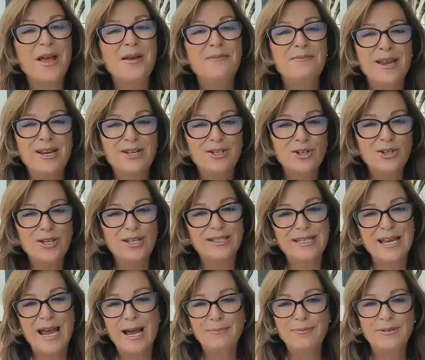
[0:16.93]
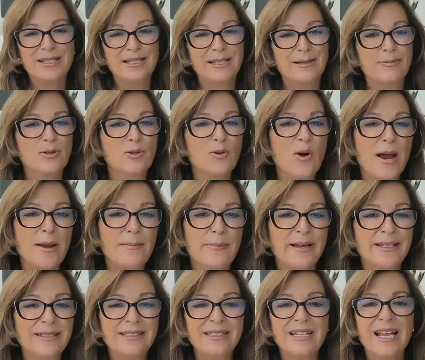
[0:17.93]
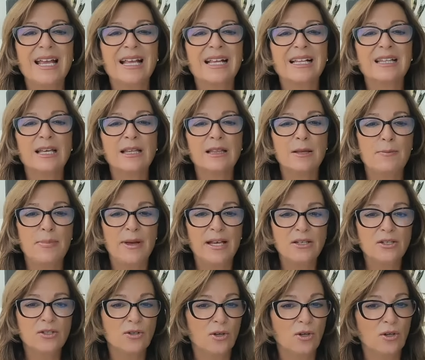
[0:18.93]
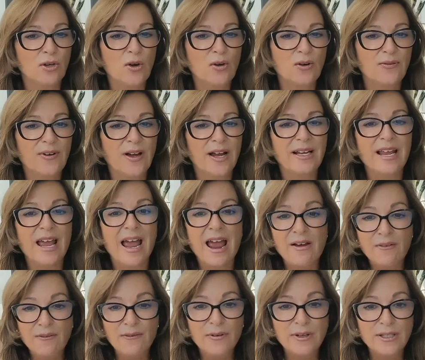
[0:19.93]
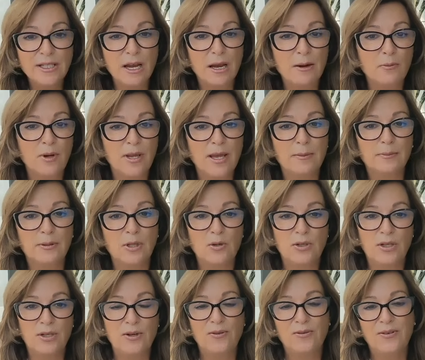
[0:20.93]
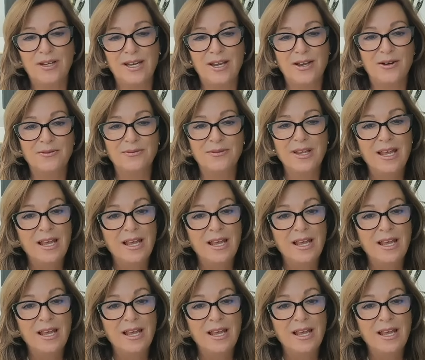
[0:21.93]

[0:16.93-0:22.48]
make sure you tap the subscribe button and click the bell so you're notified every time we upload a new video.